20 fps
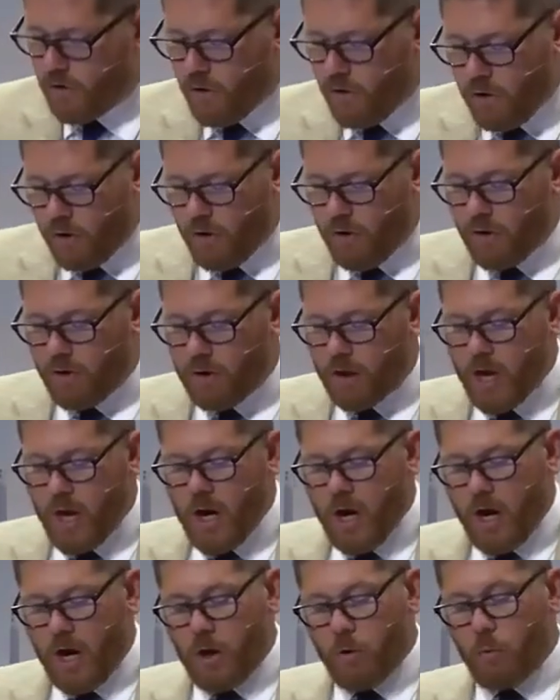all
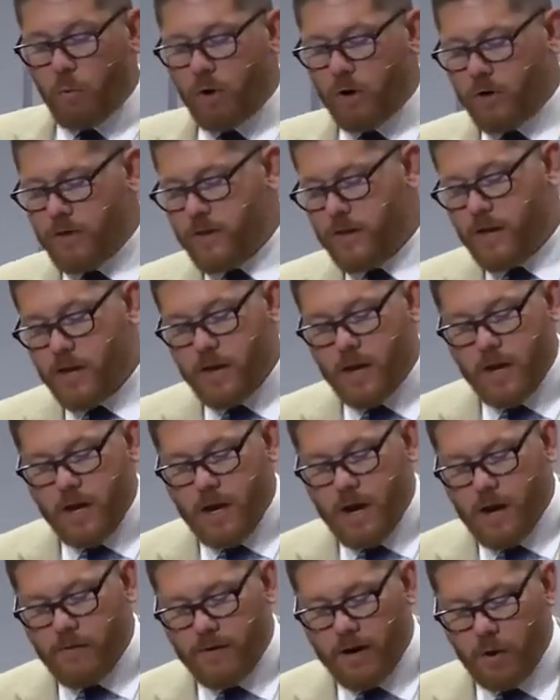are worthy
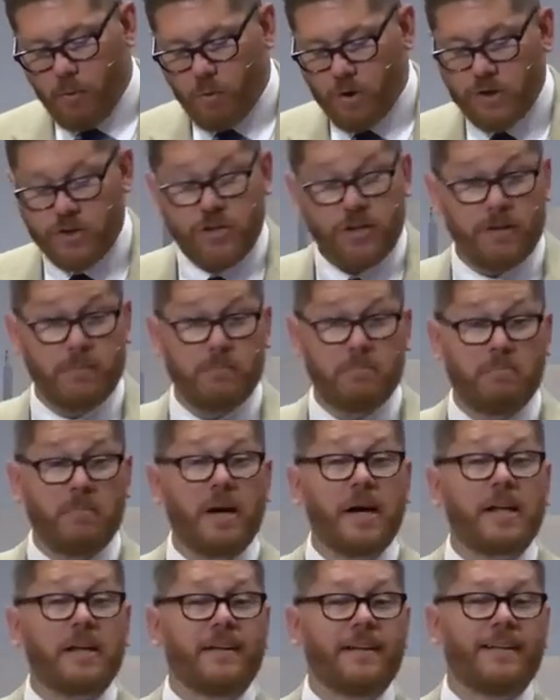of our worship.
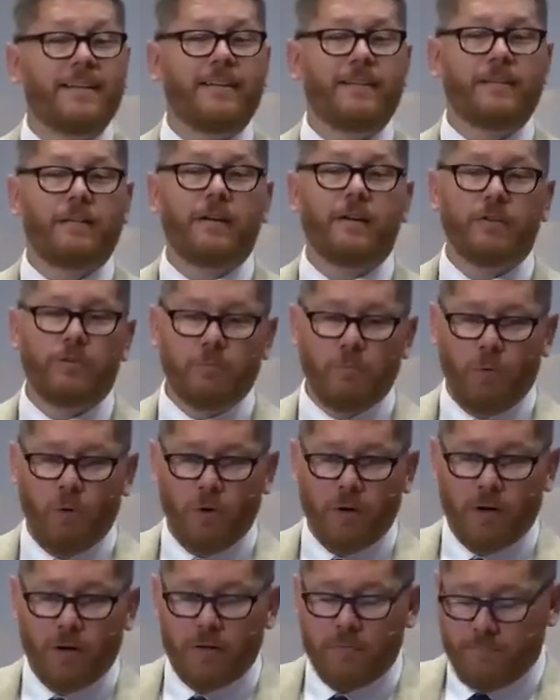But there's
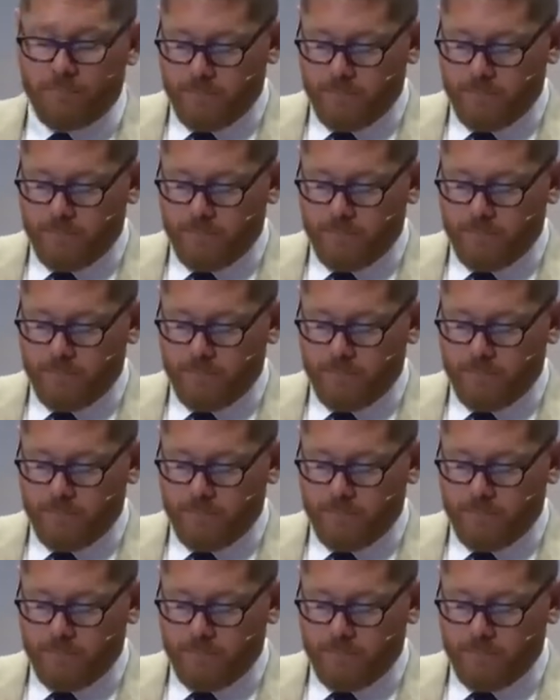more.